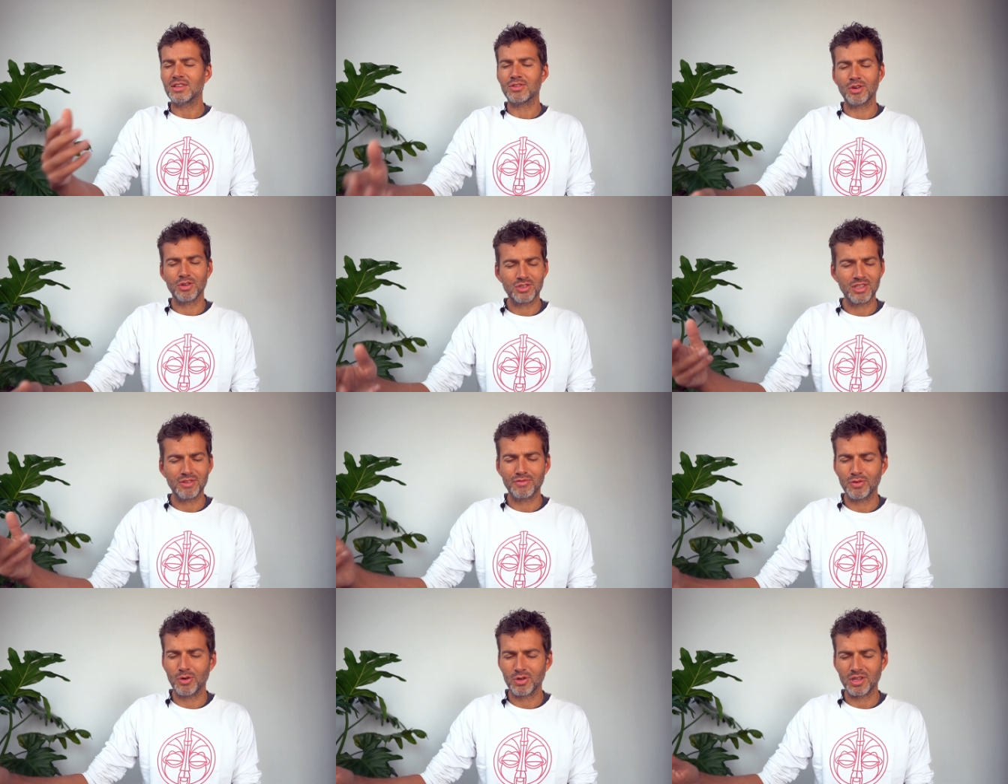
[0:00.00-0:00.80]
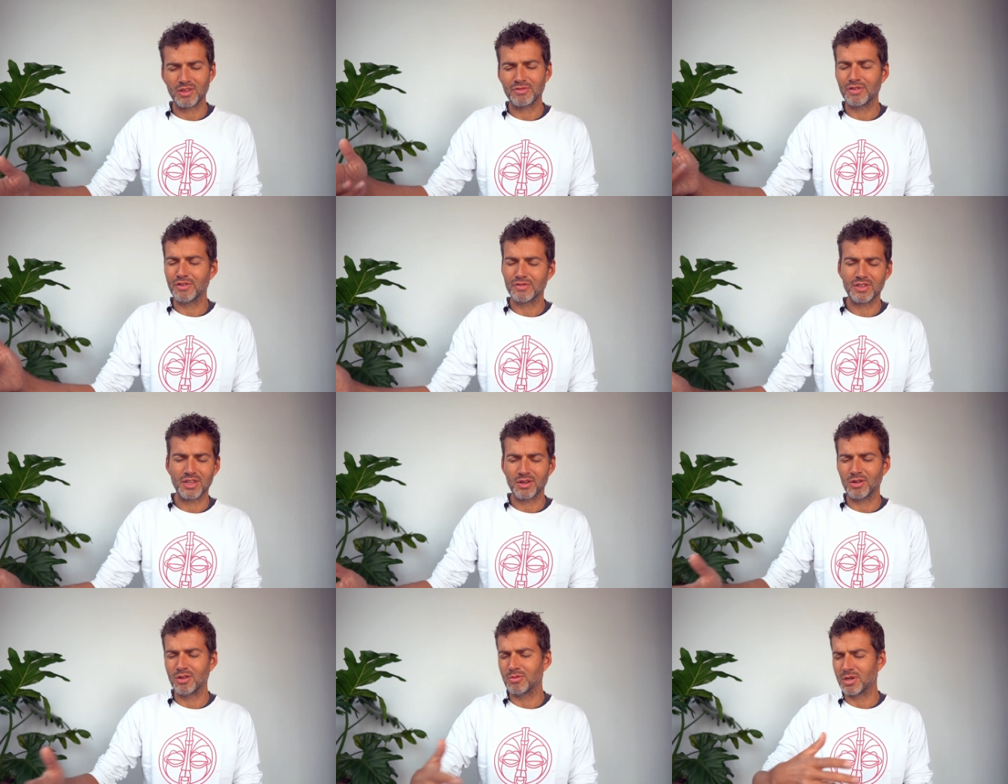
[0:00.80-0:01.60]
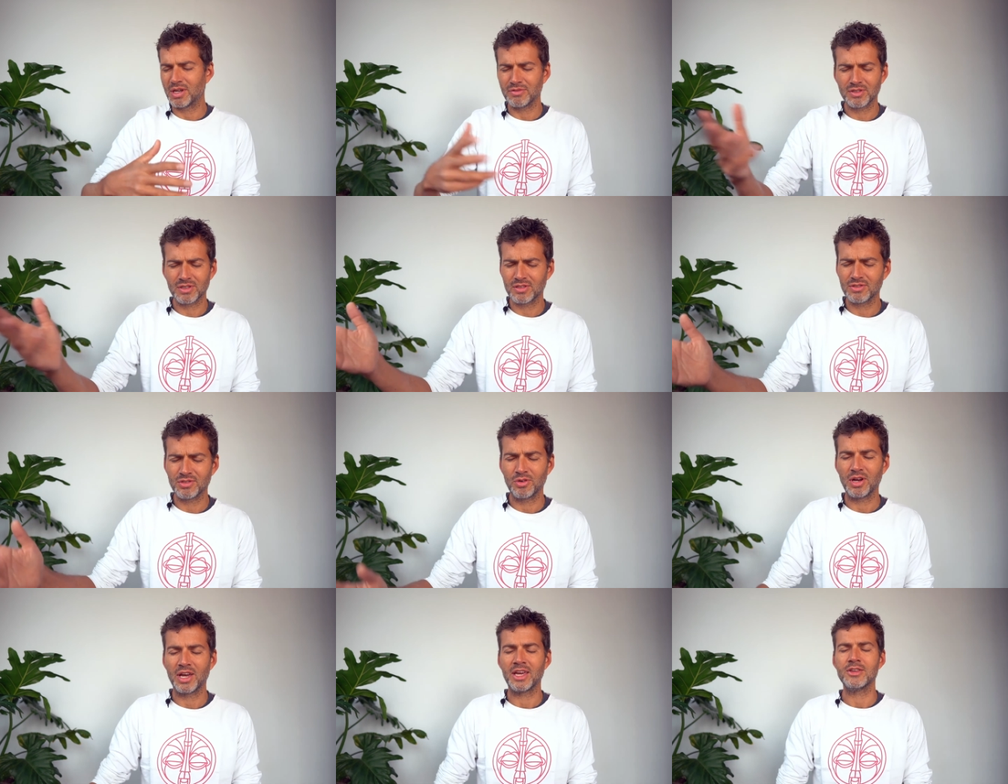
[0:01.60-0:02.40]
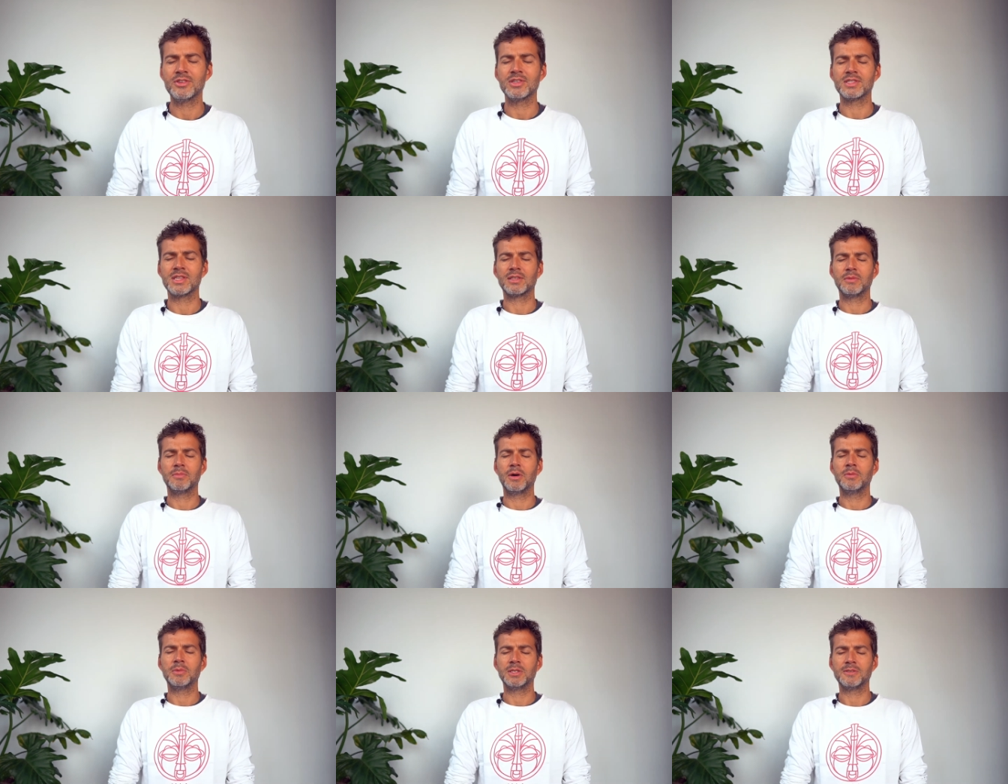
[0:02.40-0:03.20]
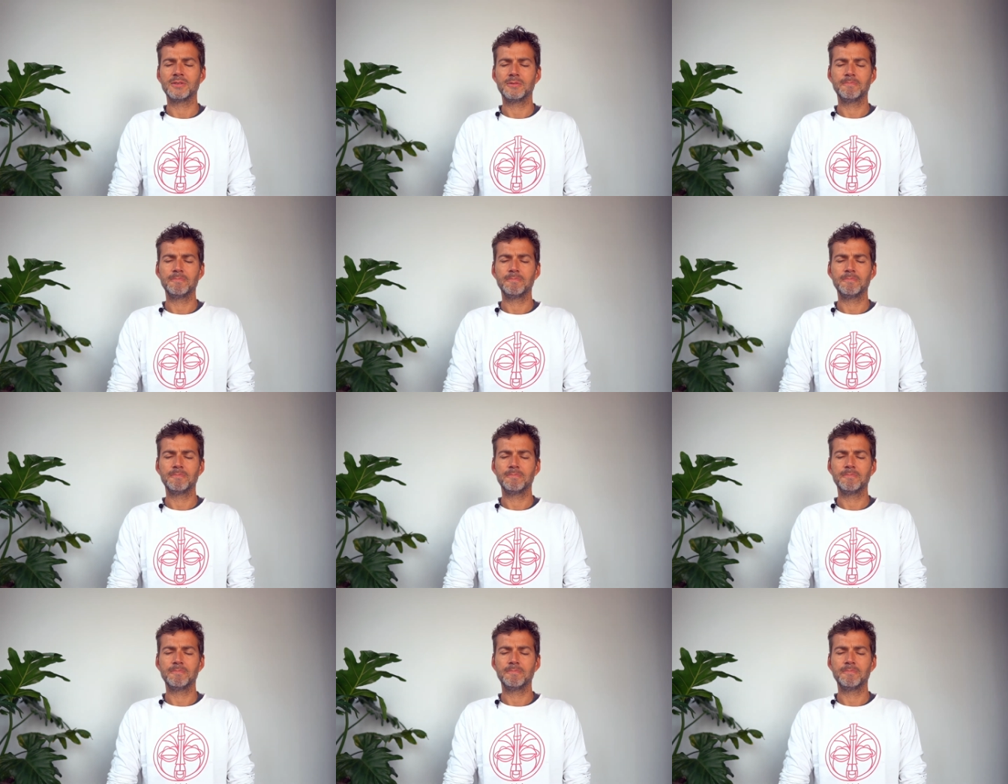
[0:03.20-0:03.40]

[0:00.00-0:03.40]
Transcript: 30, 40, 50 year old, whatever your age is at the moment,